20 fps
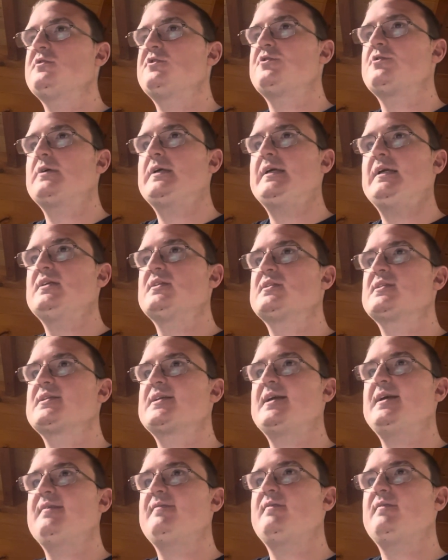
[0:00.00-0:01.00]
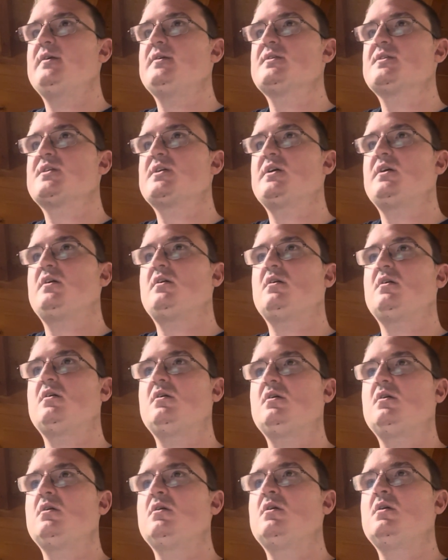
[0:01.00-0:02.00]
transceivers are.